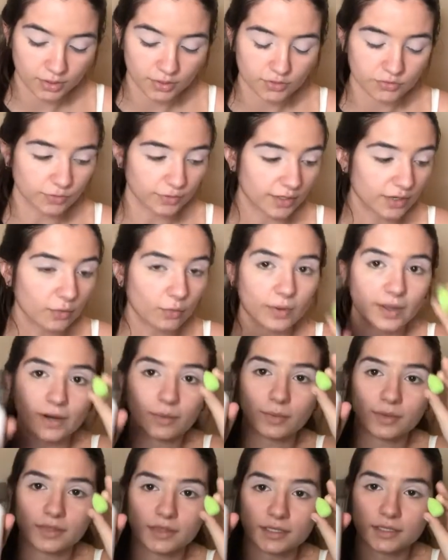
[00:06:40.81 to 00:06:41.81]
So we're gonna wet it
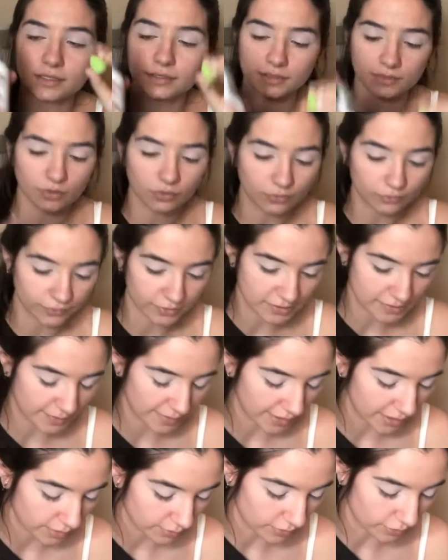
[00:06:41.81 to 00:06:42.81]
with the Ofra
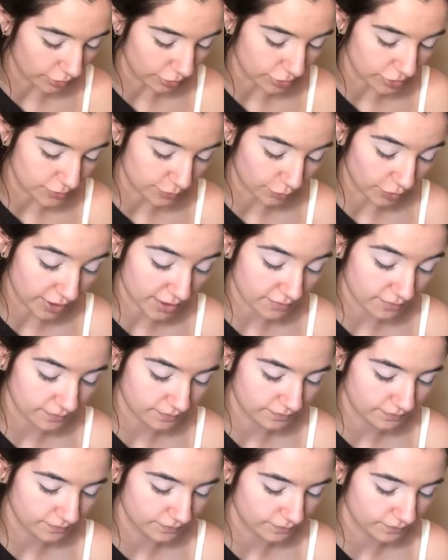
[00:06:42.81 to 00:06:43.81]
spray.
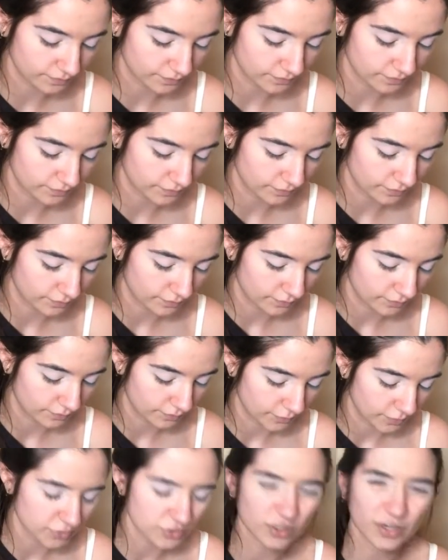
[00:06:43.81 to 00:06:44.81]

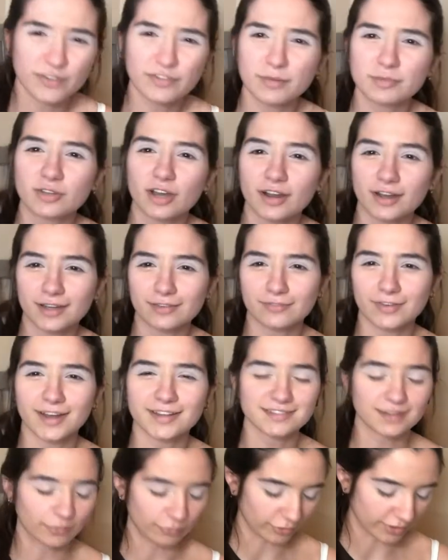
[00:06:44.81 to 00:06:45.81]
Sorry if I'm talking
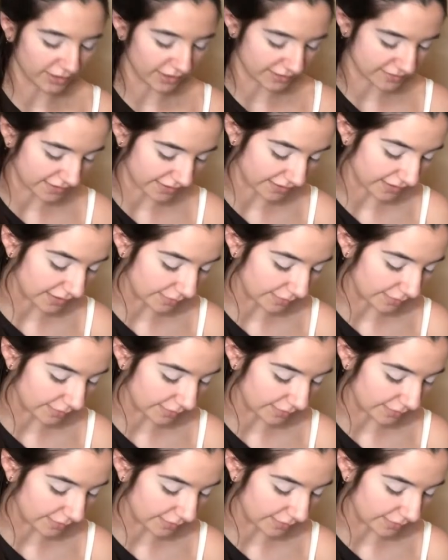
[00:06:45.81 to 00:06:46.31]
fast, I'm really excited.